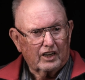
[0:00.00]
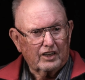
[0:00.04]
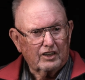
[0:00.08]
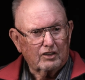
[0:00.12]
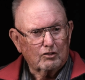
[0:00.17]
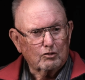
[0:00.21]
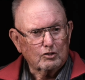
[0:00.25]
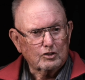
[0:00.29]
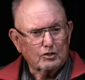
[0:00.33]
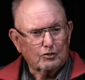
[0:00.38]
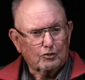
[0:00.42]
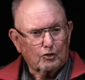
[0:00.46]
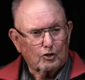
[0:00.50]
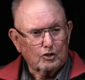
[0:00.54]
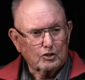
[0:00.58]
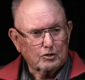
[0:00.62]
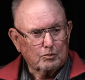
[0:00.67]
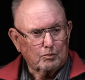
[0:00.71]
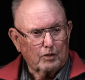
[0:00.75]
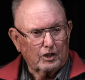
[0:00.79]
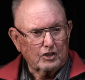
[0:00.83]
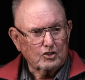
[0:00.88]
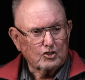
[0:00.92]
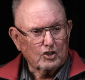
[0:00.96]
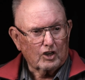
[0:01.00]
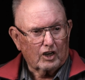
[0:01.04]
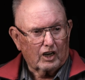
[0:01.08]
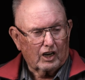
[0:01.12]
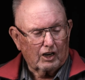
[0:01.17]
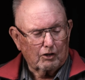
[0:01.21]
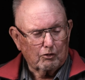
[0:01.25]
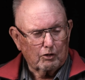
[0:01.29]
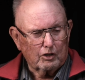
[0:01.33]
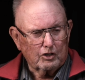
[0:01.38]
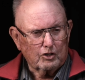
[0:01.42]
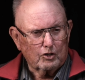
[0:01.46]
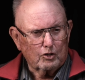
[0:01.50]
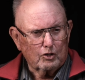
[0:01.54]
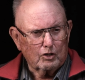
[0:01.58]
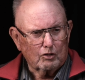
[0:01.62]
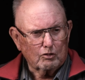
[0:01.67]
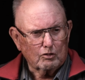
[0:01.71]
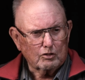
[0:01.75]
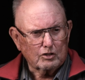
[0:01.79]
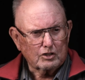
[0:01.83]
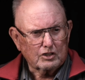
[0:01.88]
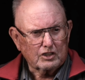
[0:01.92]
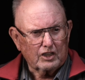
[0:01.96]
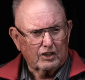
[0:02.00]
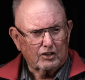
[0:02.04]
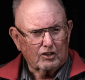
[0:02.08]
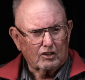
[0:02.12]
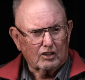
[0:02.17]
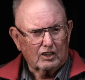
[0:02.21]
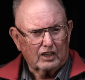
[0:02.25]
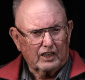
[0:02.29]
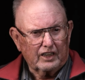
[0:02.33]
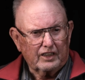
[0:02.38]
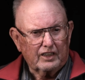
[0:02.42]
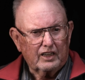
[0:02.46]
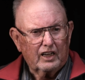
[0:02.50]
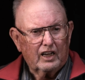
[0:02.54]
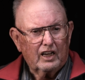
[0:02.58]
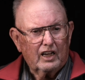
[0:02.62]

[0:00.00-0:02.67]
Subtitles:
It was the first major highway to use the center line.